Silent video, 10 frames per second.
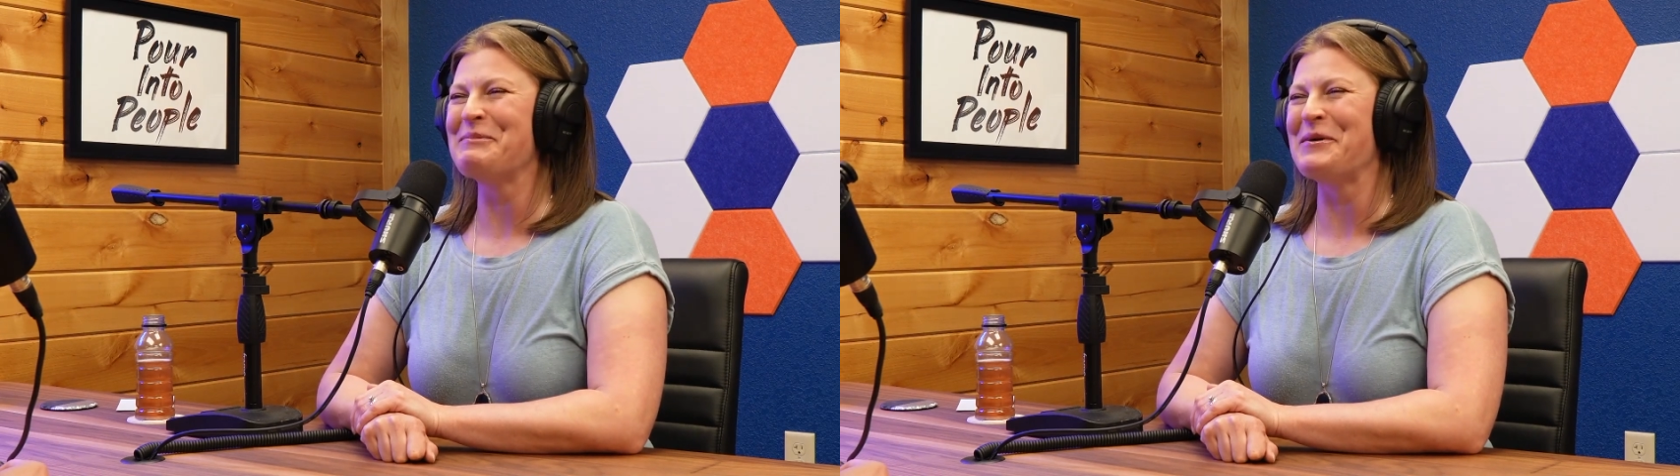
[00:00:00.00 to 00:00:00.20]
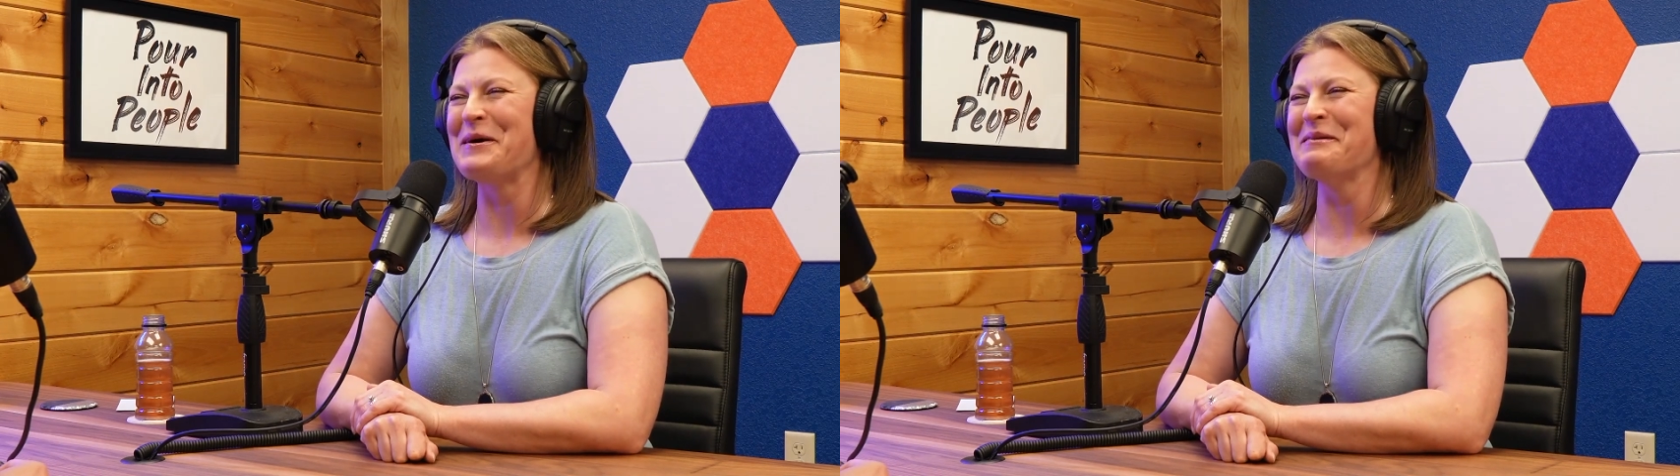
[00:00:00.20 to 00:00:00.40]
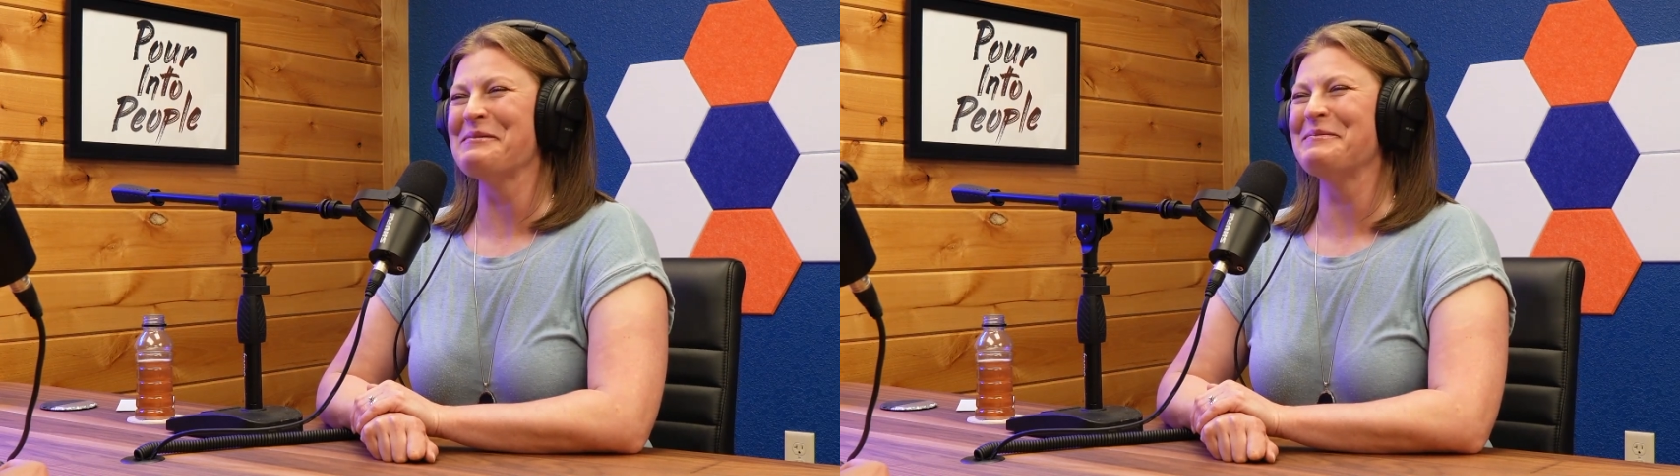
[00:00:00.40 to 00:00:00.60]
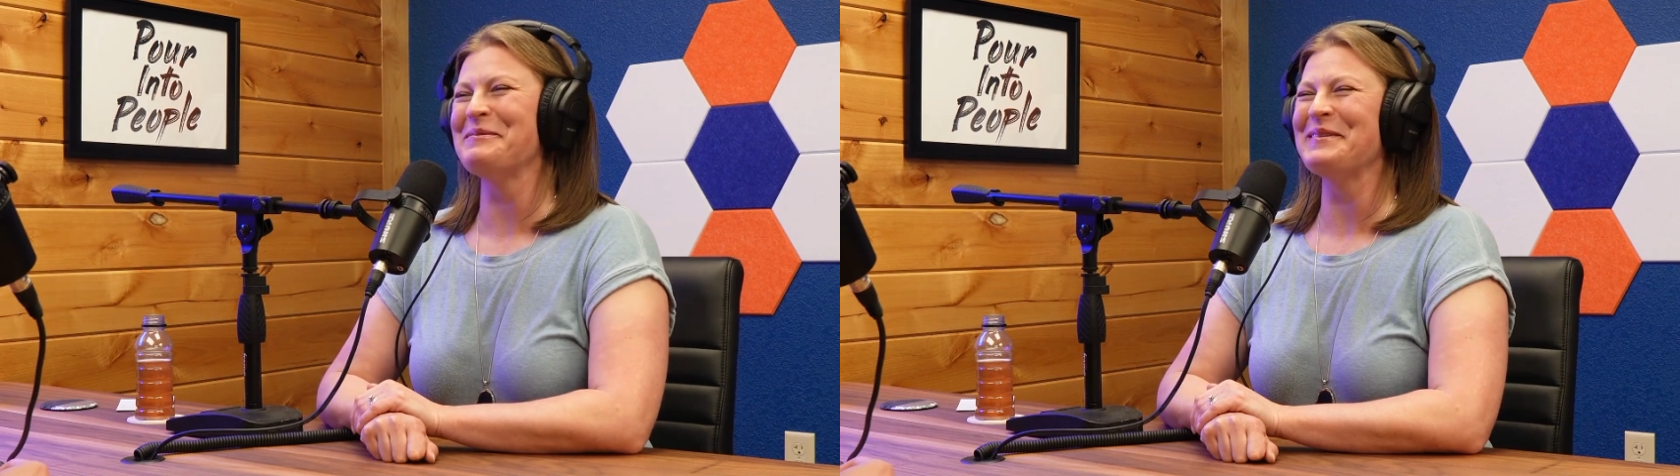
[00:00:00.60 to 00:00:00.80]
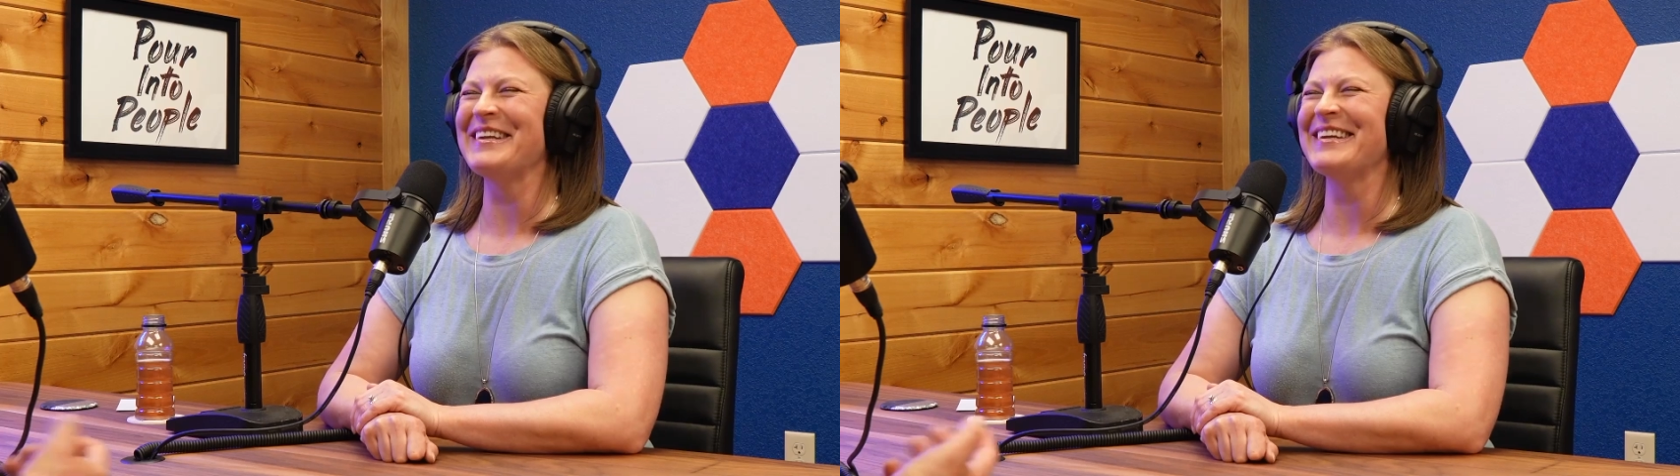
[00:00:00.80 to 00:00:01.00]

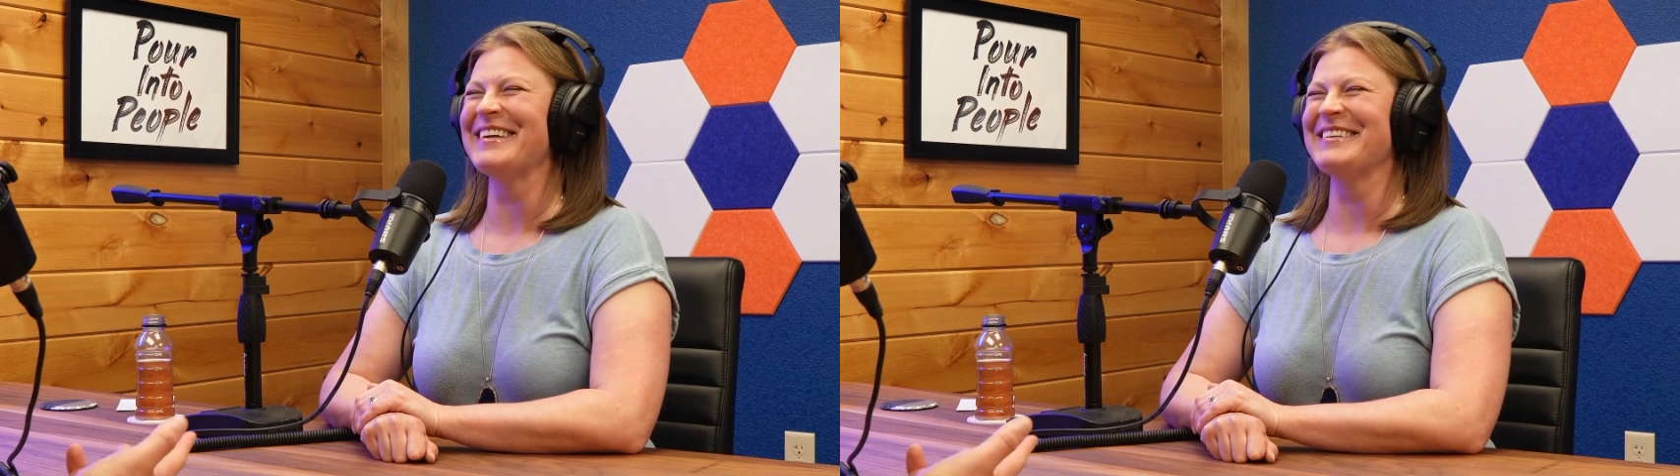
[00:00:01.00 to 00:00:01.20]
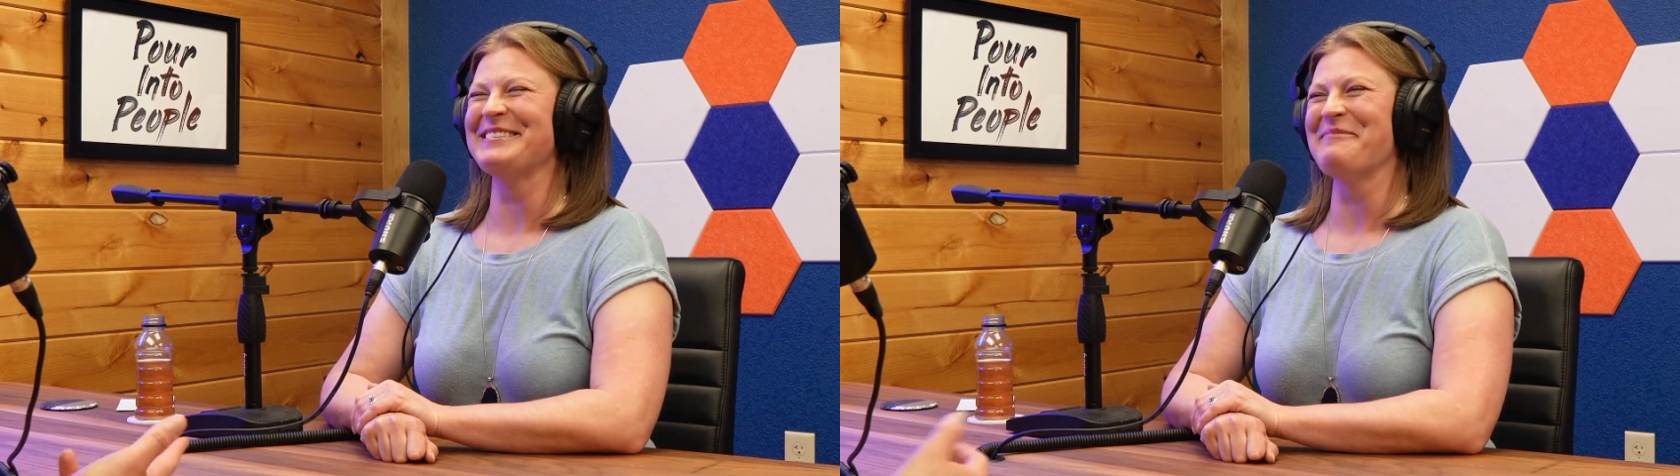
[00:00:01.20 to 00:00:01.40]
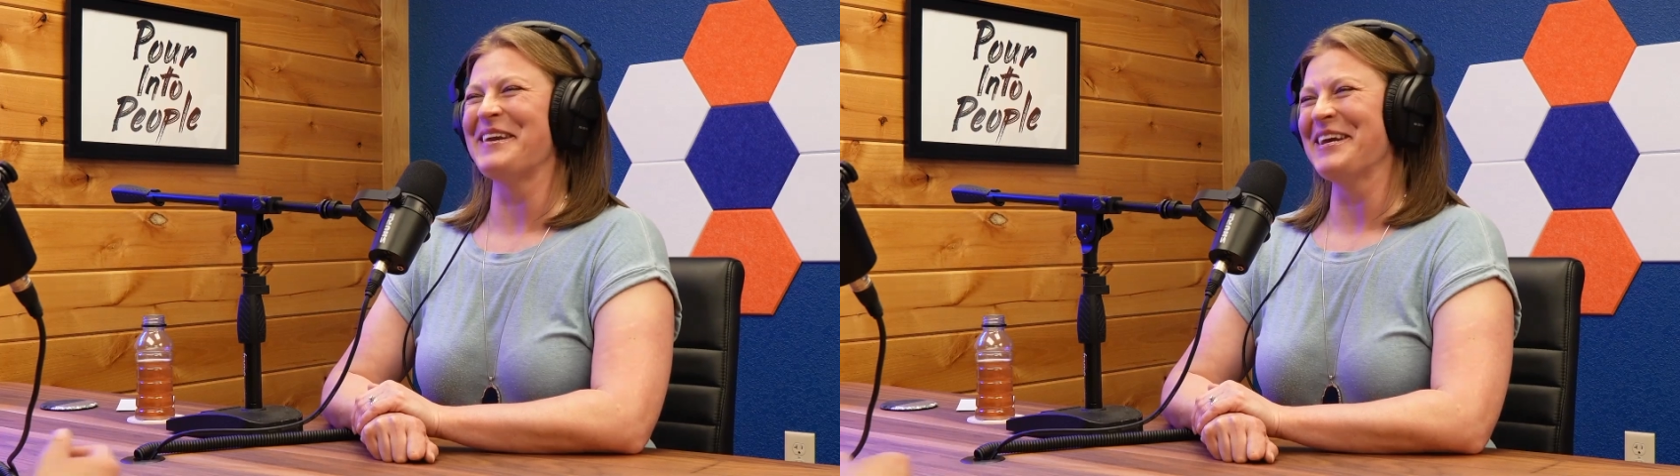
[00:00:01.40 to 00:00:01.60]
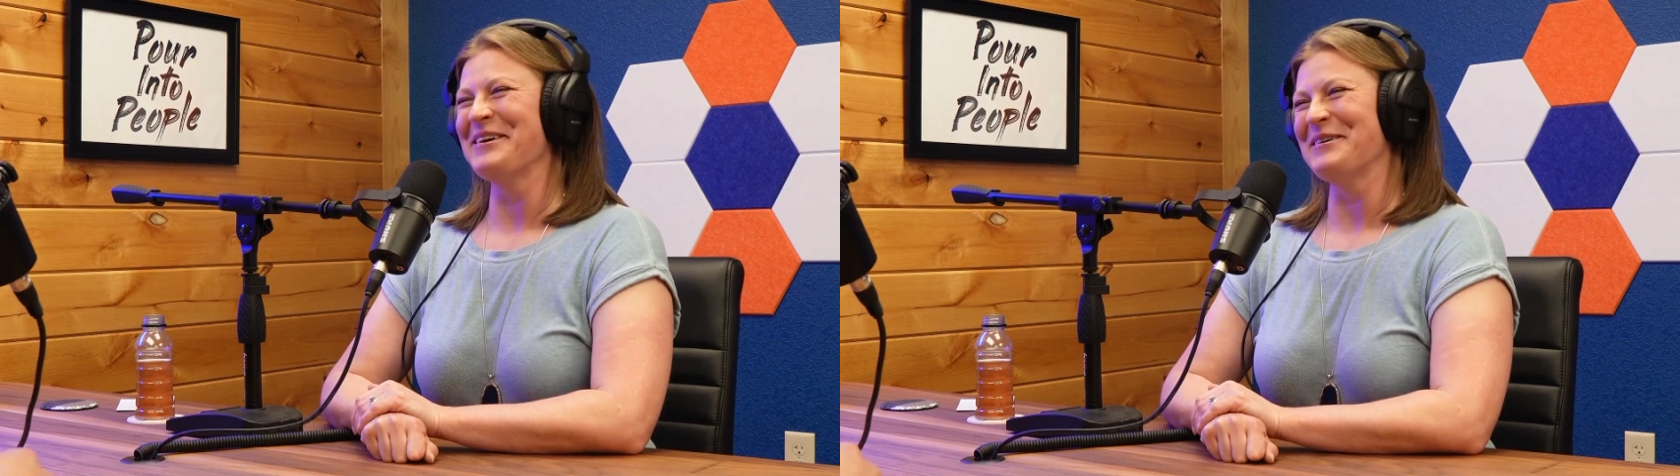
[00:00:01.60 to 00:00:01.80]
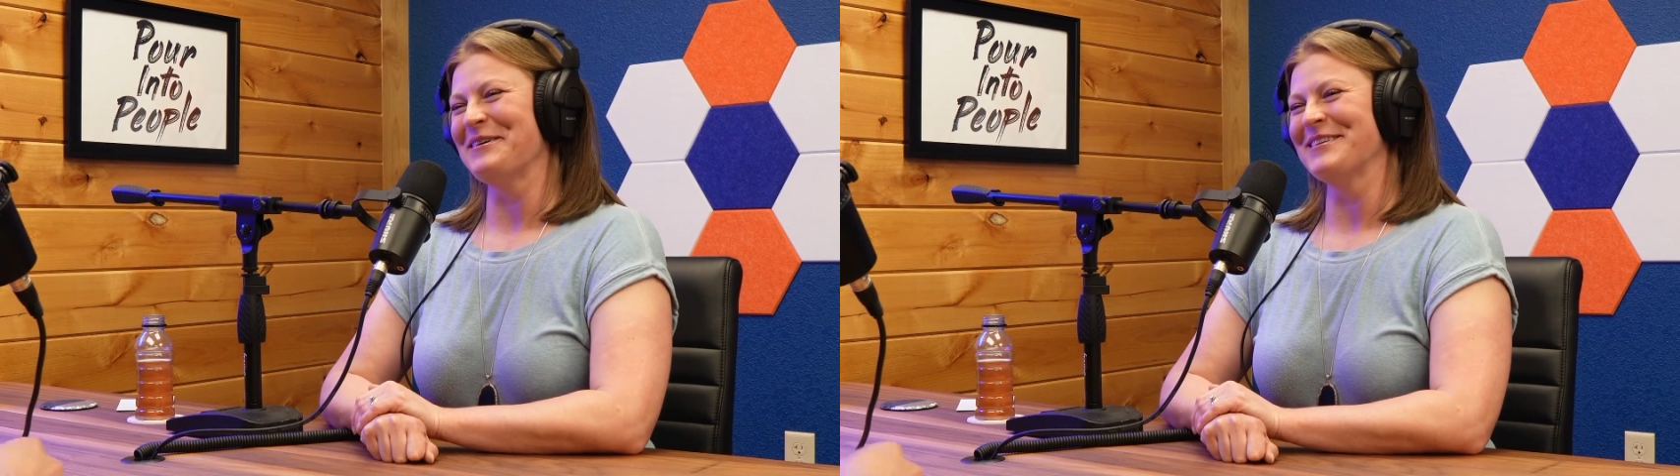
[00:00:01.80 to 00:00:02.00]
probably not as
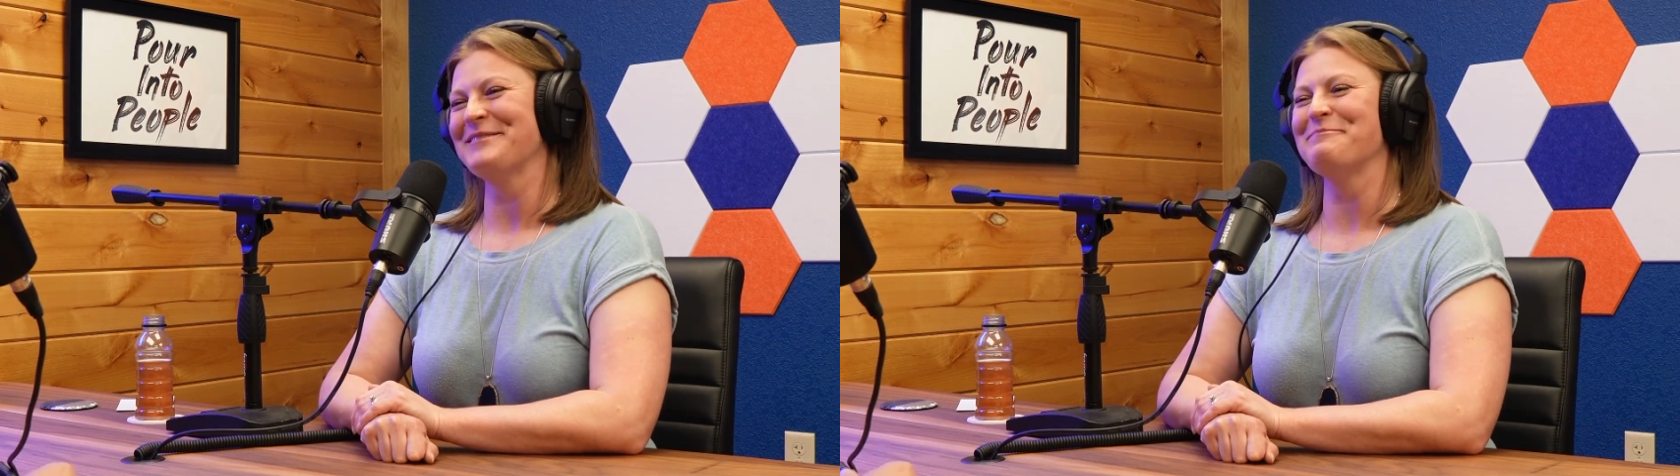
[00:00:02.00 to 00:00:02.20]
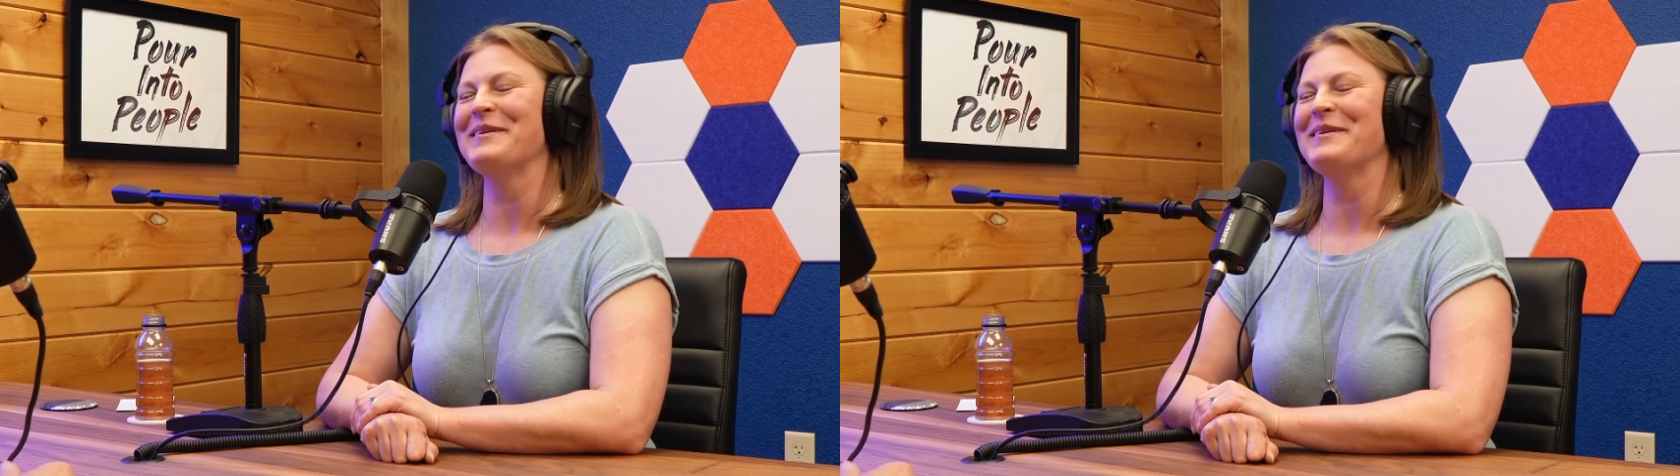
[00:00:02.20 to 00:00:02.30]
many yours,